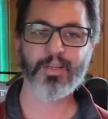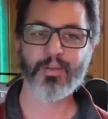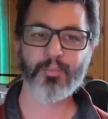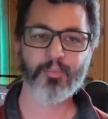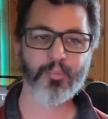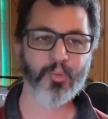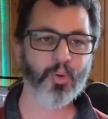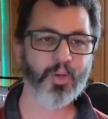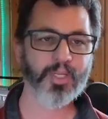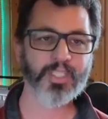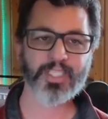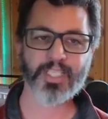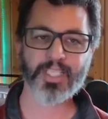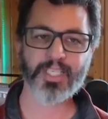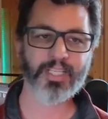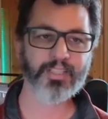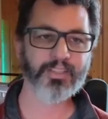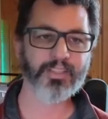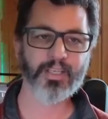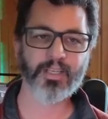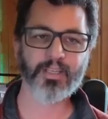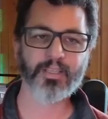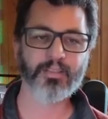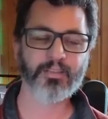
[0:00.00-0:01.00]
points it at
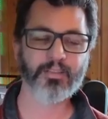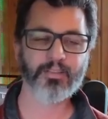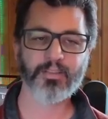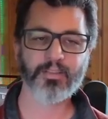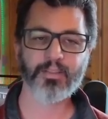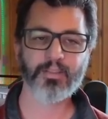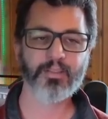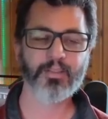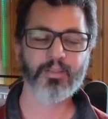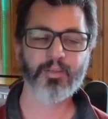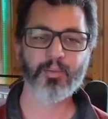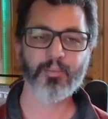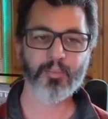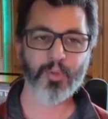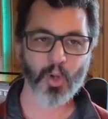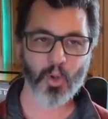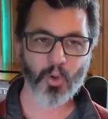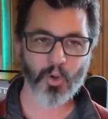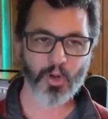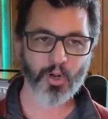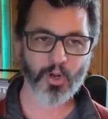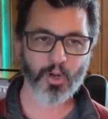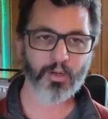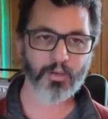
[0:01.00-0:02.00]
the
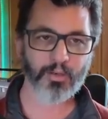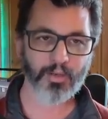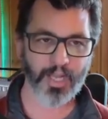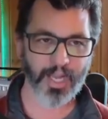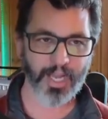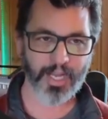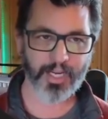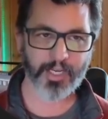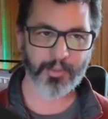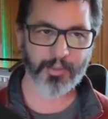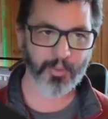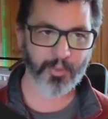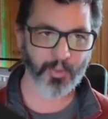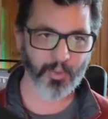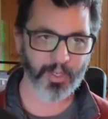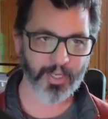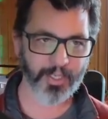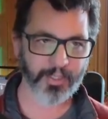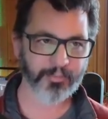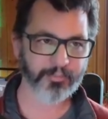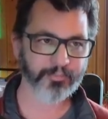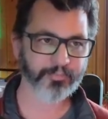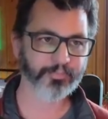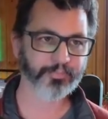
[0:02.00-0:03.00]
broker
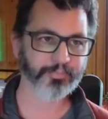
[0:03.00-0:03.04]
endpoint.